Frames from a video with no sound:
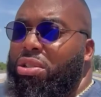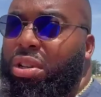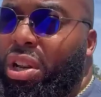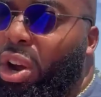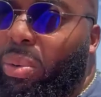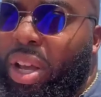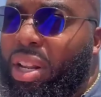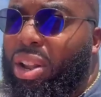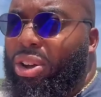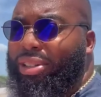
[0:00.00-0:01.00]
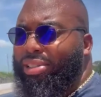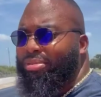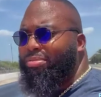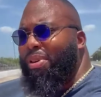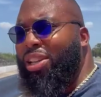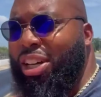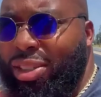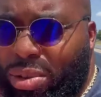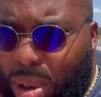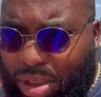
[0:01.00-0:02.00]
you done already lost. Man,
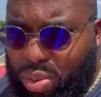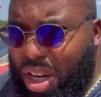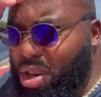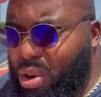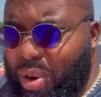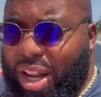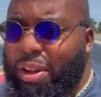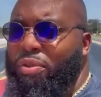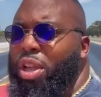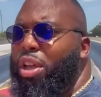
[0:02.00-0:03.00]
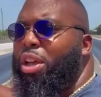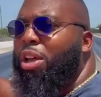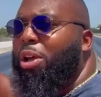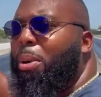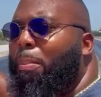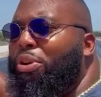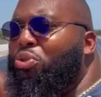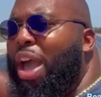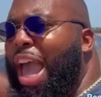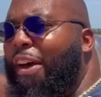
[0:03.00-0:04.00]
look, ooh, I'm sweating already.
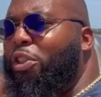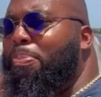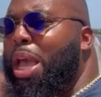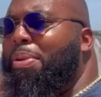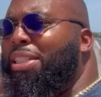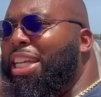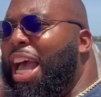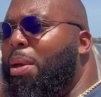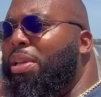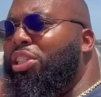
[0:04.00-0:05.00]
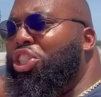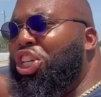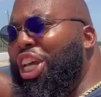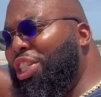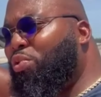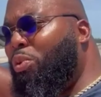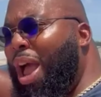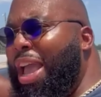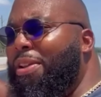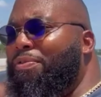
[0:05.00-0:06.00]
But you have to be able to time it just
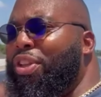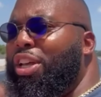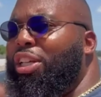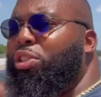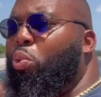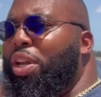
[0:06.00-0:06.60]
right to